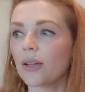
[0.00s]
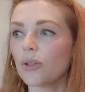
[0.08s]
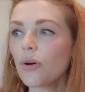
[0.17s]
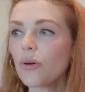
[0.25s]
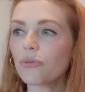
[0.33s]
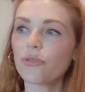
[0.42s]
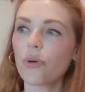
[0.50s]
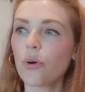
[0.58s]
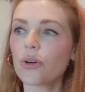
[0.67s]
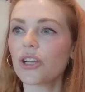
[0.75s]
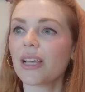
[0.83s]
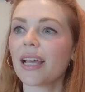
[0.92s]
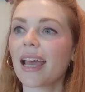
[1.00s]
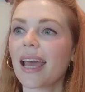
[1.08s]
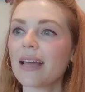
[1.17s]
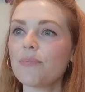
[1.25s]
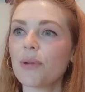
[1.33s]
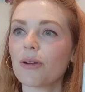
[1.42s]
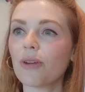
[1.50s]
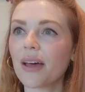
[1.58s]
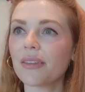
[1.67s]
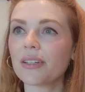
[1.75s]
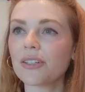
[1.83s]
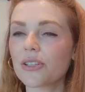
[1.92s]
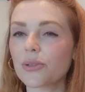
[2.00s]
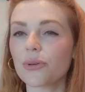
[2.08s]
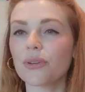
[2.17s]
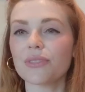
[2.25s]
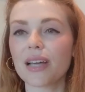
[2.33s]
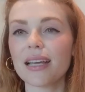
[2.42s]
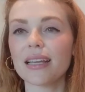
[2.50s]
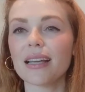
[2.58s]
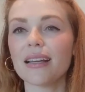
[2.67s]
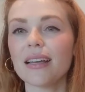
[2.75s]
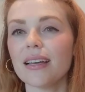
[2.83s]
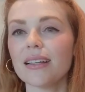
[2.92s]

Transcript: not forging ahead, but rather just sort of taking